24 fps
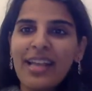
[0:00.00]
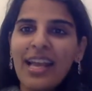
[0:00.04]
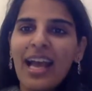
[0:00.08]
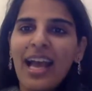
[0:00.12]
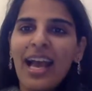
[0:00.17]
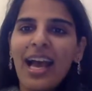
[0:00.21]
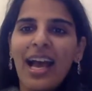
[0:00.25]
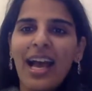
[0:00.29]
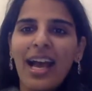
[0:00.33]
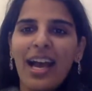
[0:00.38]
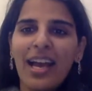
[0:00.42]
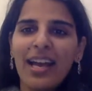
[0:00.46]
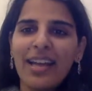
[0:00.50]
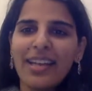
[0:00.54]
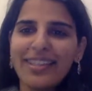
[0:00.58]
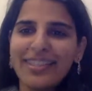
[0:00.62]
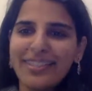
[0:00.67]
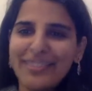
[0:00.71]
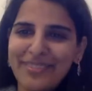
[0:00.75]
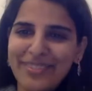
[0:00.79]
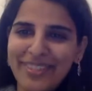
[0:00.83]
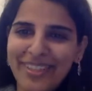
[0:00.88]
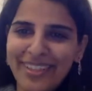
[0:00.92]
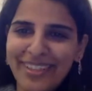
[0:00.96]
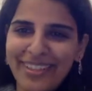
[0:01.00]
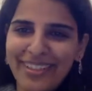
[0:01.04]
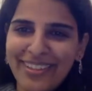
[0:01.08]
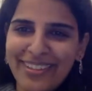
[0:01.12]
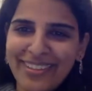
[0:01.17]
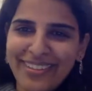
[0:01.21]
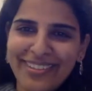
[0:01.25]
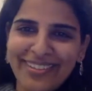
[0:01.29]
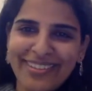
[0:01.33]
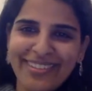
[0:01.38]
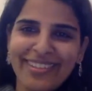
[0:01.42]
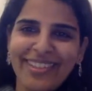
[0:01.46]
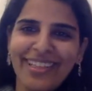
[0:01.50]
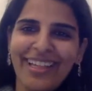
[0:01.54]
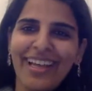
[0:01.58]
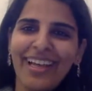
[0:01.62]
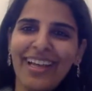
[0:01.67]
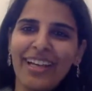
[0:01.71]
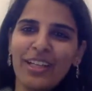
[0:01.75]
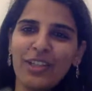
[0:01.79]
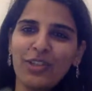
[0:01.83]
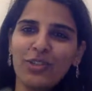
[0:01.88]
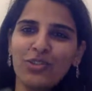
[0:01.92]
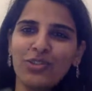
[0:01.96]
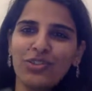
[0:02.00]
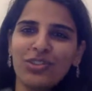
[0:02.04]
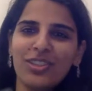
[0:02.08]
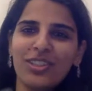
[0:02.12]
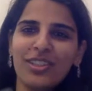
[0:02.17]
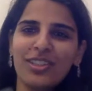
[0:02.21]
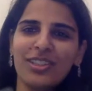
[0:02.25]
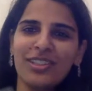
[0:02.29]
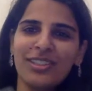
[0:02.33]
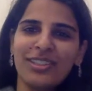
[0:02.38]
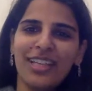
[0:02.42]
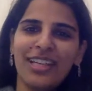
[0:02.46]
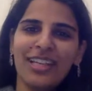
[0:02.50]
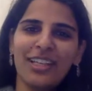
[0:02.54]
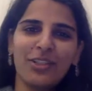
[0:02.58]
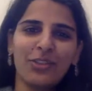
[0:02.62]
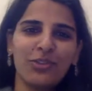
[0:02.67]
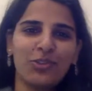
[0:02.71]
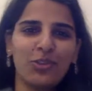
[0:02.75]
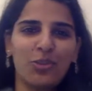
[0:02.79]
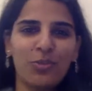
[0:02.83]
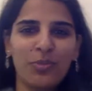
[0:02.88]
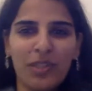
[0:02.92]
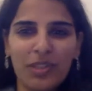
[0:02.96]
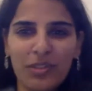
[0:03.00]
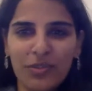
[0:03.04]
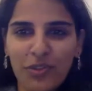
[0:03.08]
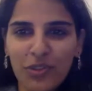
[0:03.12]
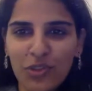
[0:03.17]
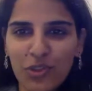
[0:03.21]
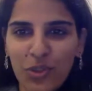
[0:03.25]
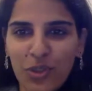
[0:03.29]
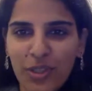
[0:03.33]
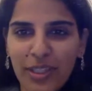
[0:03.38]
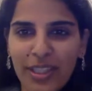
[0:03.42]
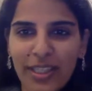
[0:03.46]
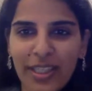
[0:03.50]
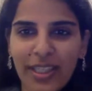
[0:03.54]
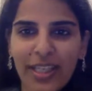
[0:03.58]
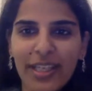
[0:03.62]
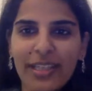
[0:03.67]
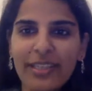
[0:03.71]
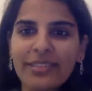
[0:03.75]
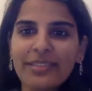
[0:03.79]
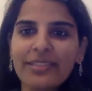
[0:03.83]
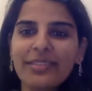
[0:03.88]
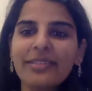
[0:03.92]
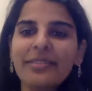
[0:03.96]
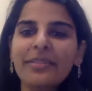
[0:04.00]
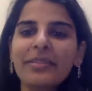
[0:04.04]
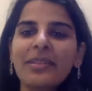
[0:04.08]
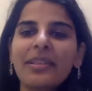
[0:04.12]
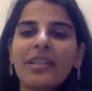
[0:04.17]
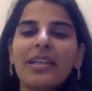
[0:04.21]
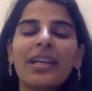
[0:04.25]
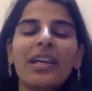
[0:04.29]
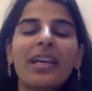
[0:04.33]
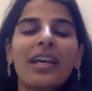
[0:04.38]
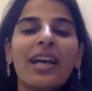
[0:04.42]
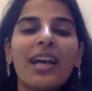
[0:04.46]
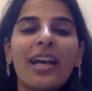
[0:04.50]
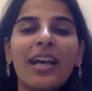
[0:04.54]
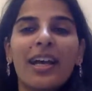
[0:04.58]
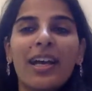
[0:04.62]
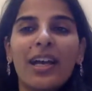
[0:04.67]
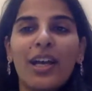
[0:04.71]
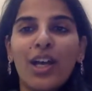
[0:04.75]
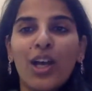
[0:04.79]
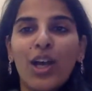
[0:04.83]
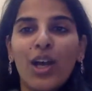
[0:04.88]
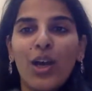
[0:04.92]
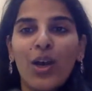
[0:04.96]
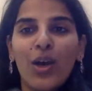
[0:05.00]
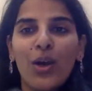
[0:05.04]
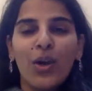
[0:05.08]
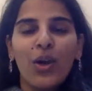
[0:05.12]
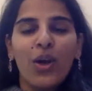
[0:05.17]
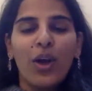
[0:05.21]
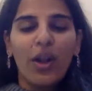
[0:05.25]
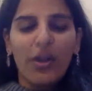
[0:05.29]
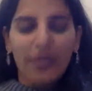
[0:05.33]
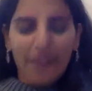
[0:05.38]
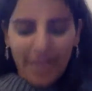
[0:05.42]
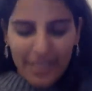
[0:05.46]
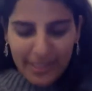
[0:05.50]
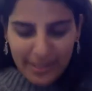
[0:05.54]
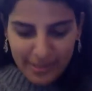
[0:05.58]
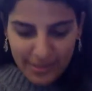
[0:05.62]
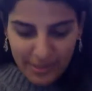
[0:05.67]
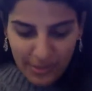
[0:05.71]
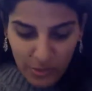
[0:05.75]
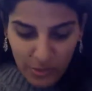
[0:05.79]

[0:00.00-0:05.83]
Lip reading: Hi, Divya. Hi, Gunjal. Thank you so much for joining, guys. All right.